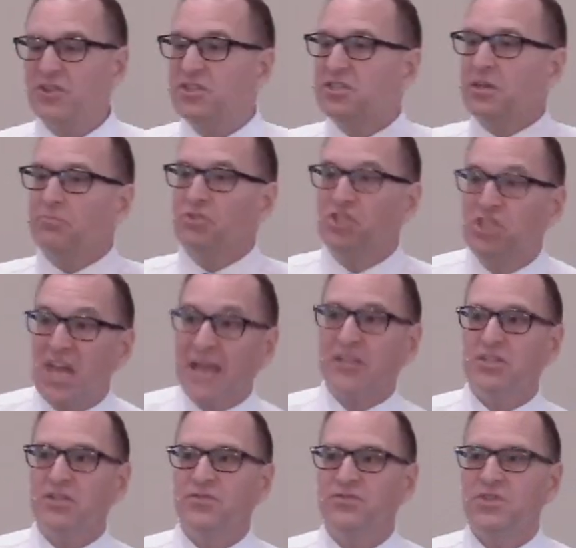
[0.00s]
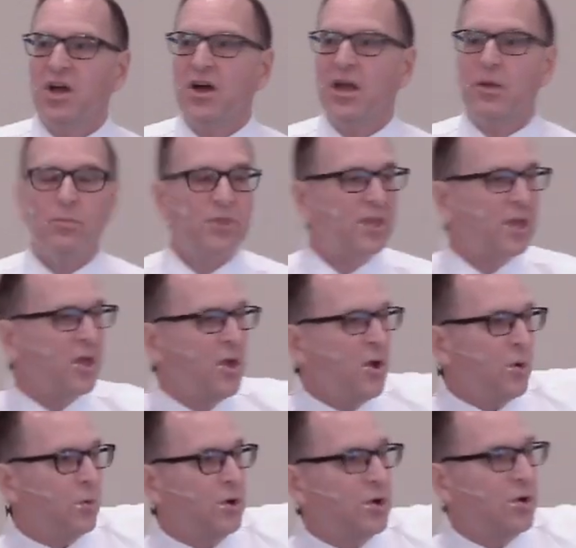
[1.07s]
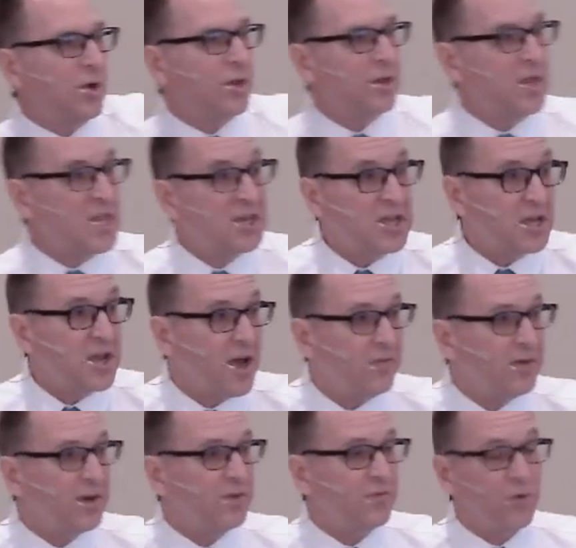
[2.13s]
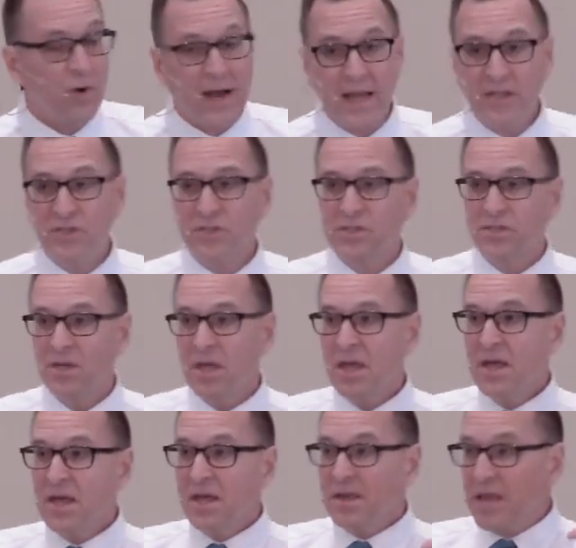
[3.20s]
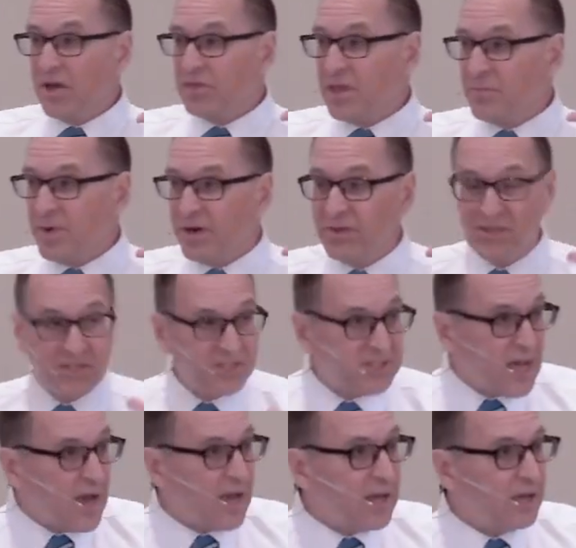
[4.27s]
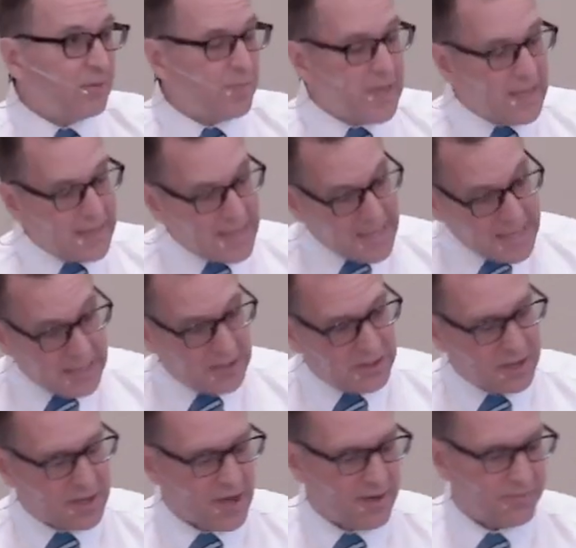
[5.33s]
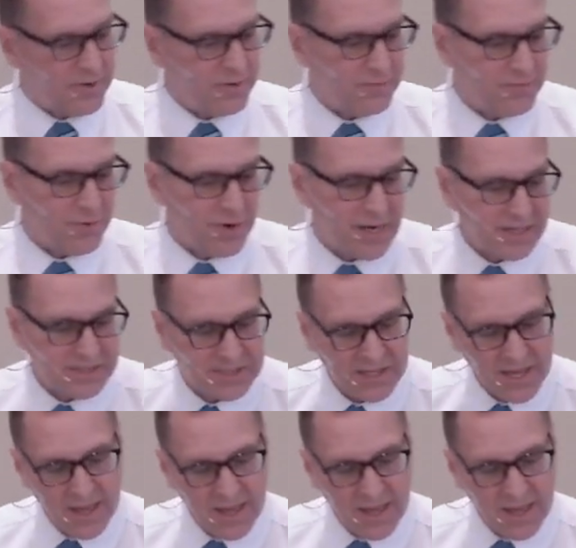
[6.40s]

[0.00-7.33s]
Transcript: this objective time when they were not in the covenant of grace. Now they bear the sign of being in the covenant of grace